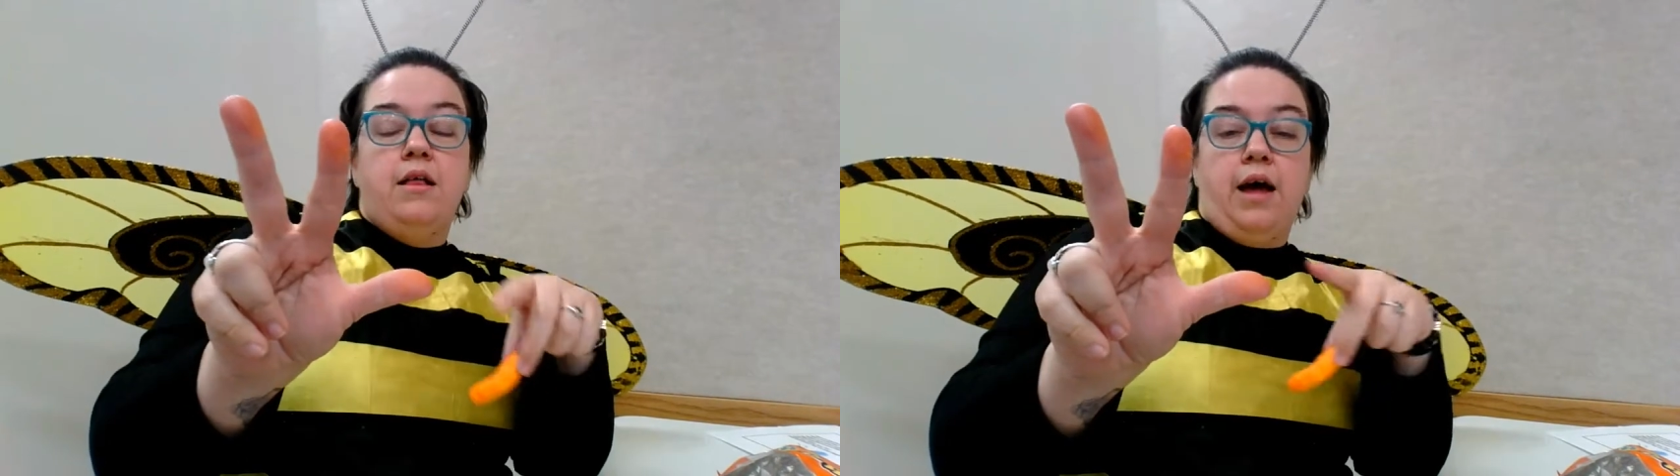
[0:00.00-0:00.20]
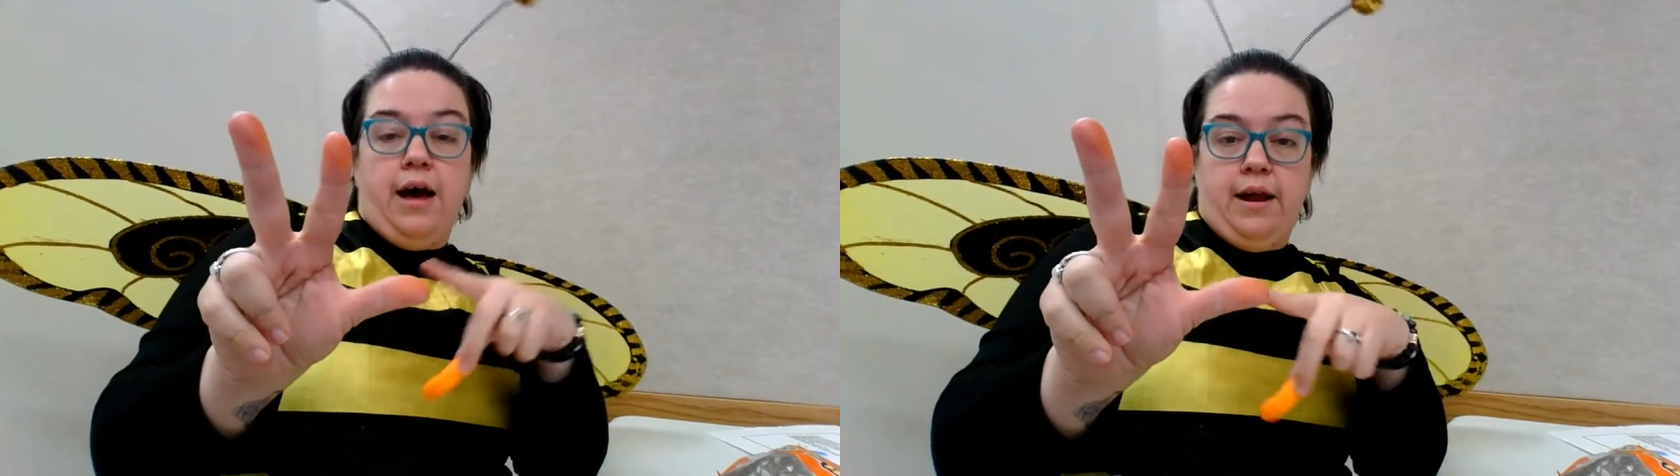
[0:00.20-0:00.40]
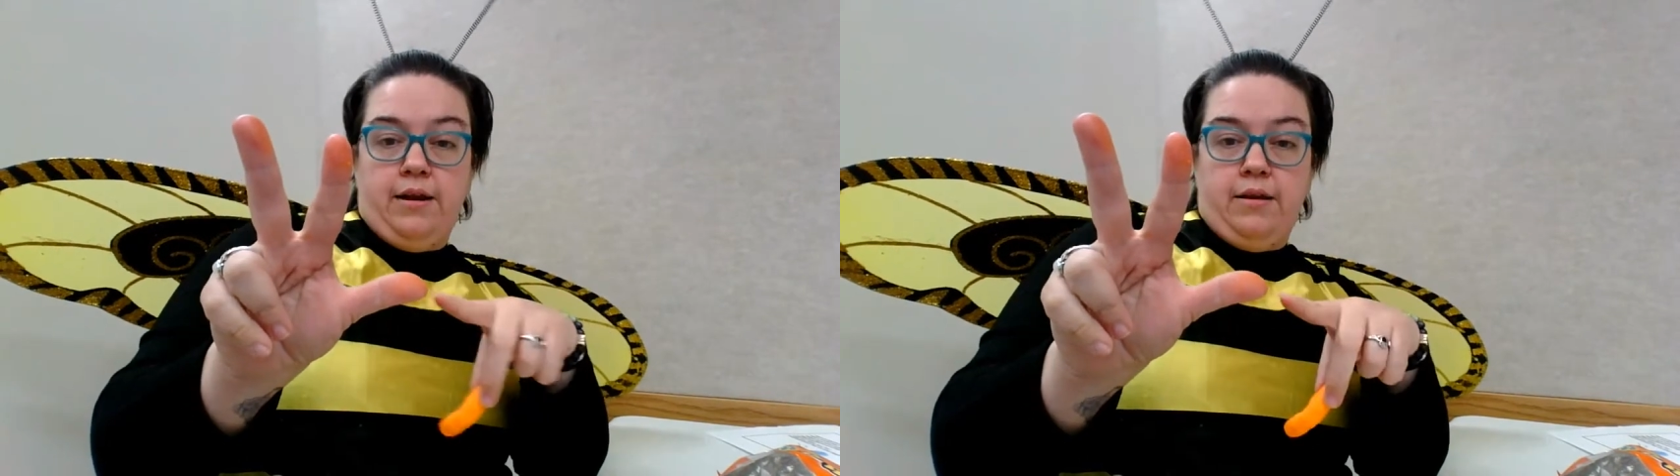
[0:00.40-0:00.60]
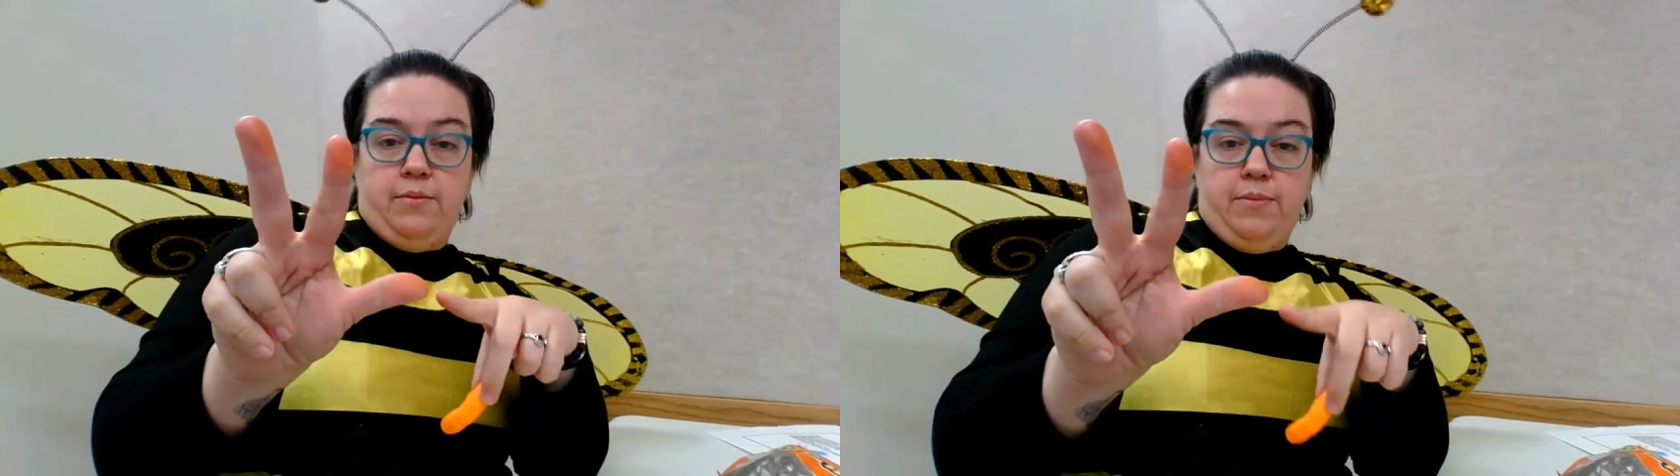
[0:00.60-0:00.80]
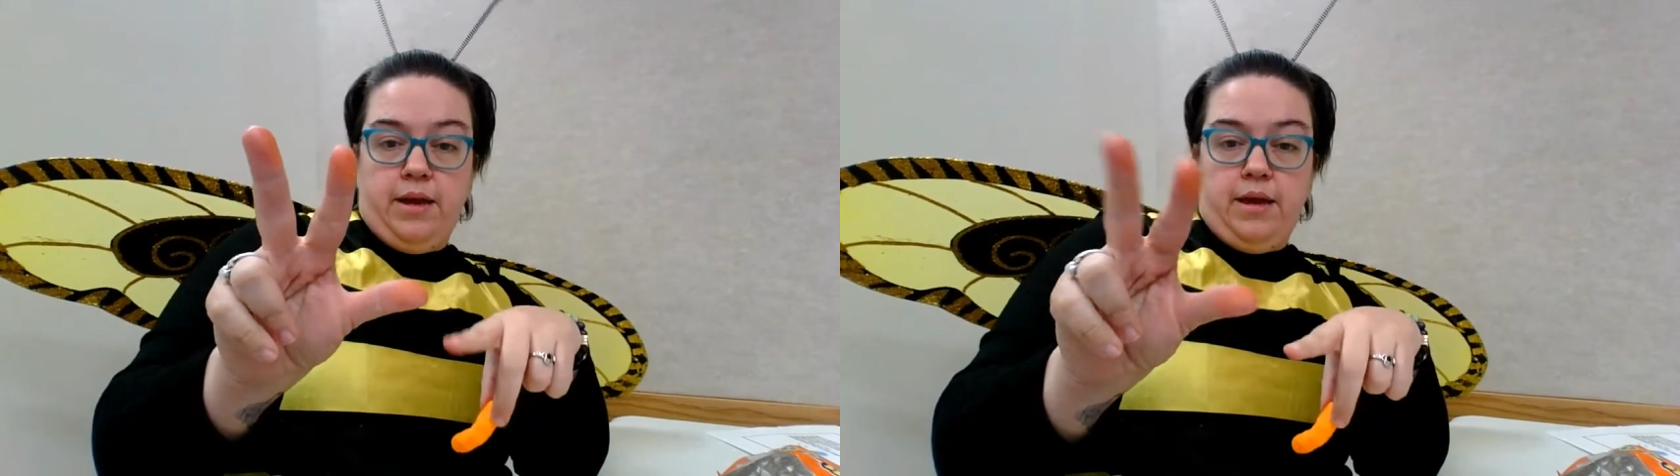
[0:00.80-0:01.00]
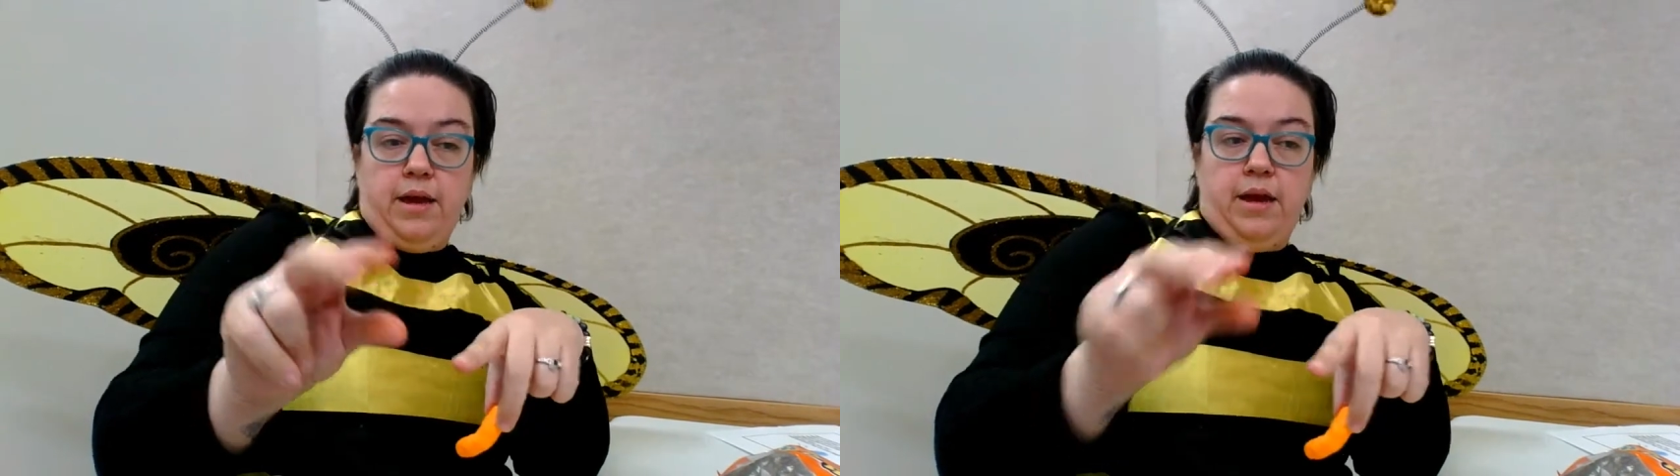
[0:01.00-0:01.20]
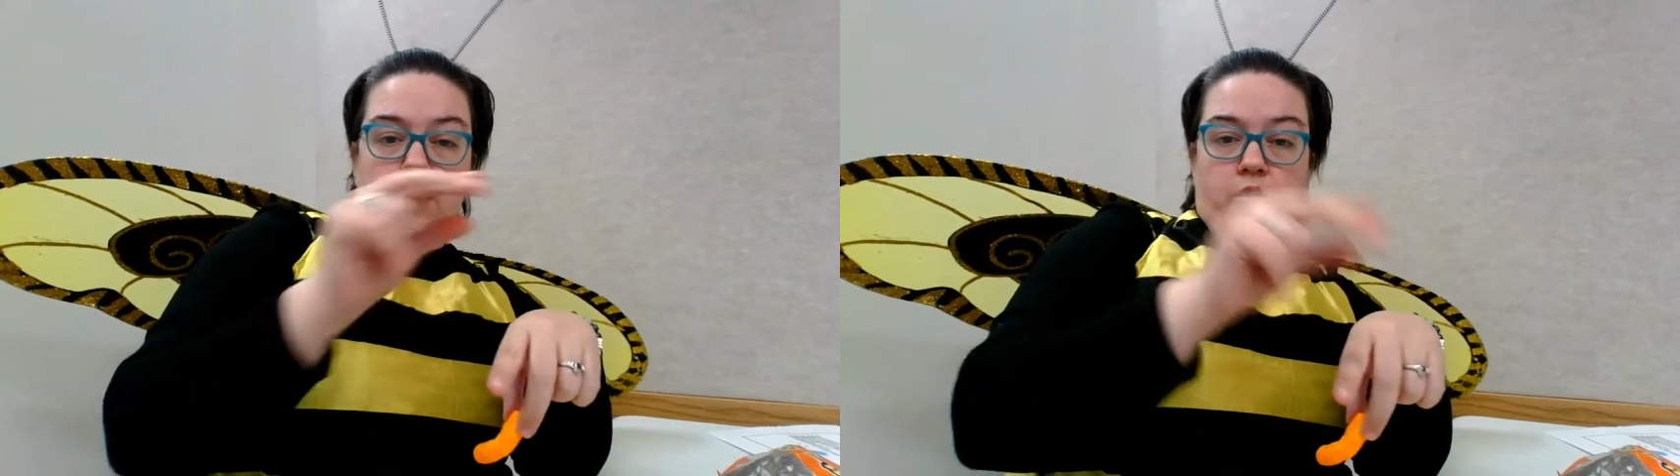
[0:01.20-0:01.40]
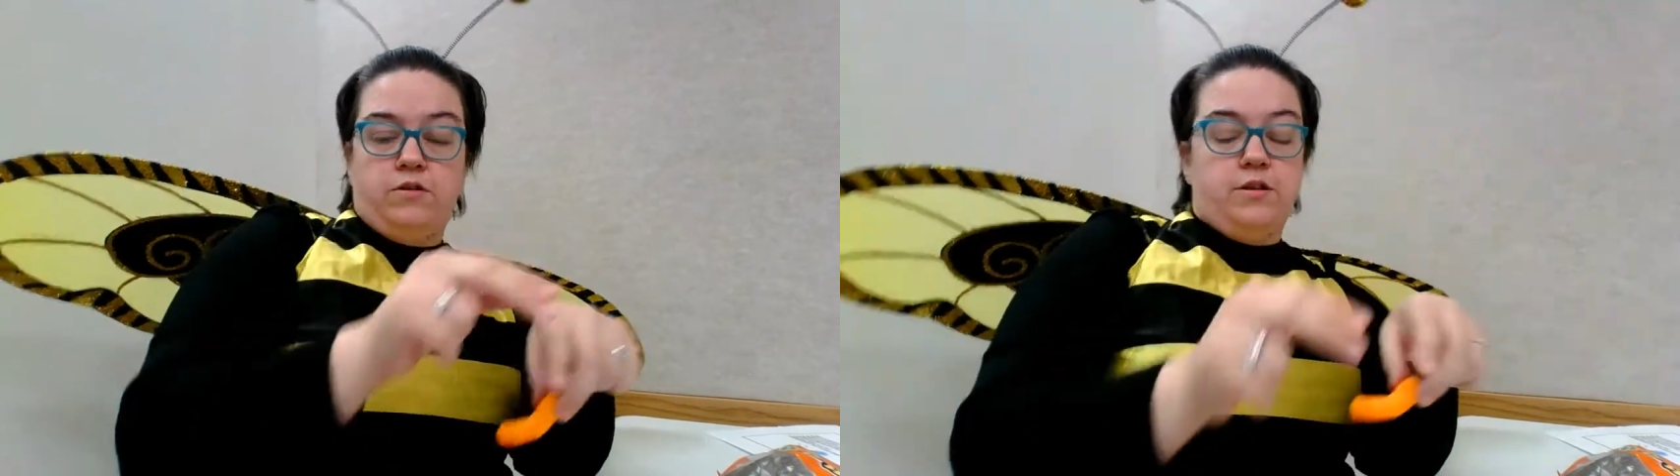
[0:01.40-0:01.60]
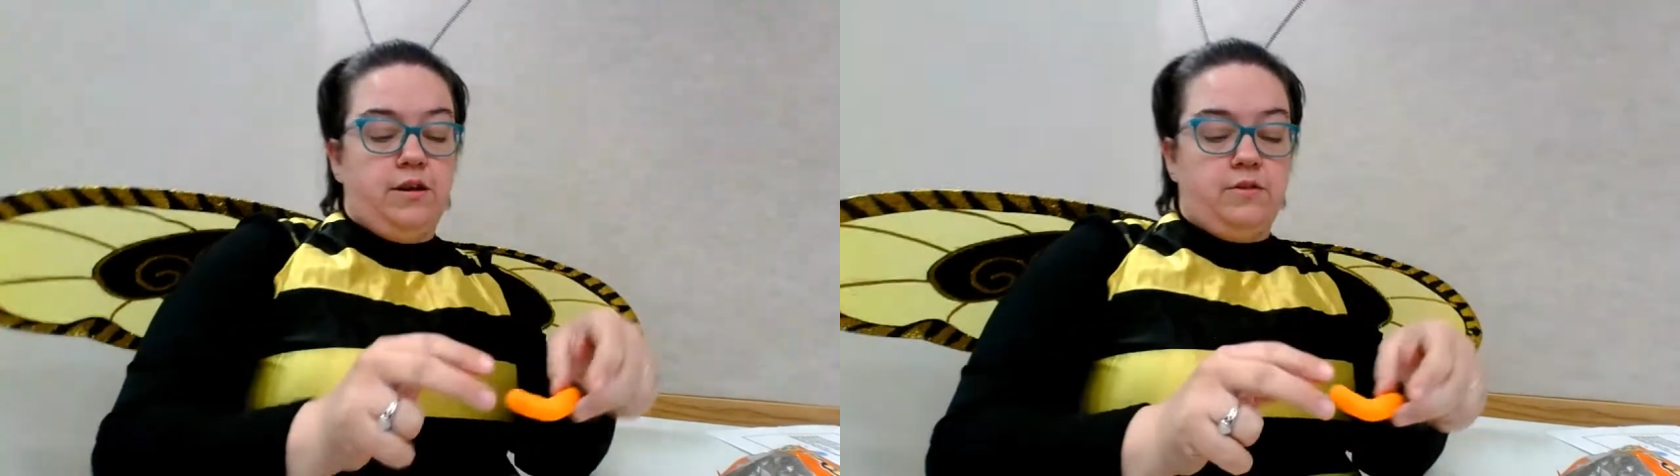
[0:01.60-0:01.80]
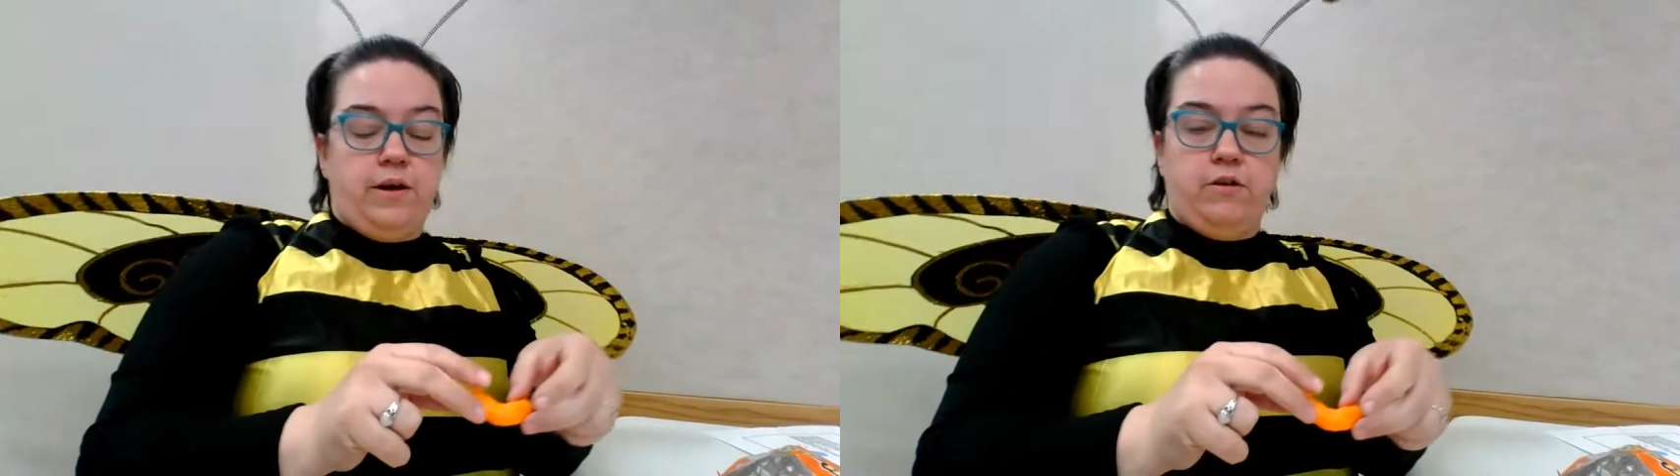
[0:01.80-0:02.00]
on the bee, and it goes to the
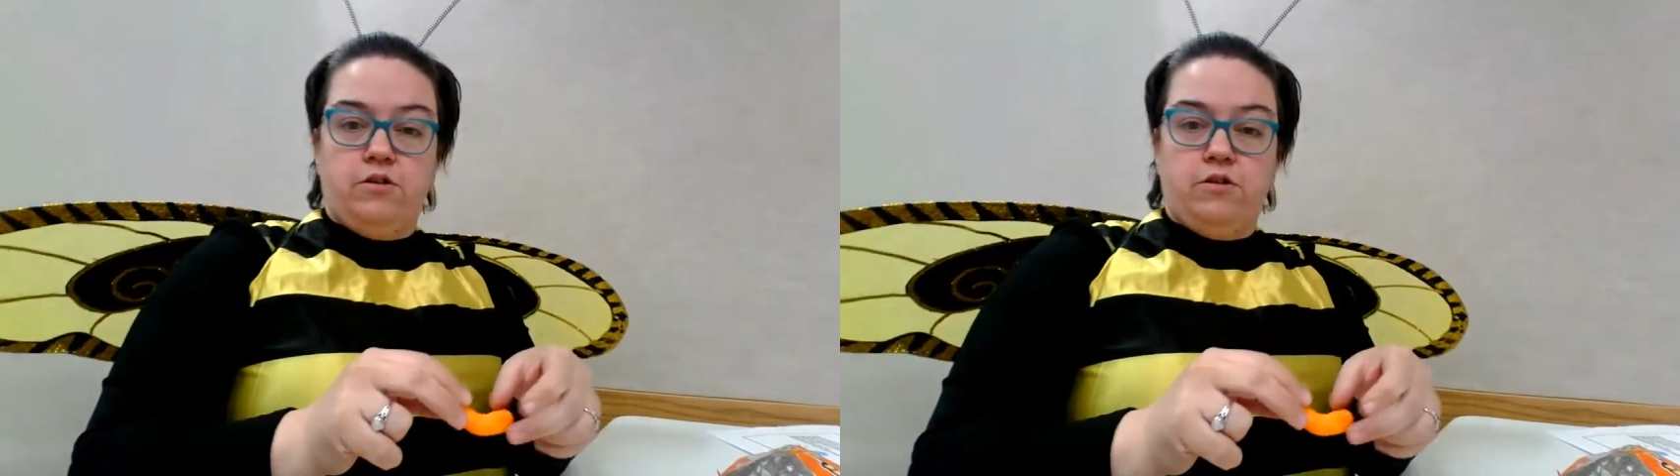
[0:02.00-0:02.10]
next flower.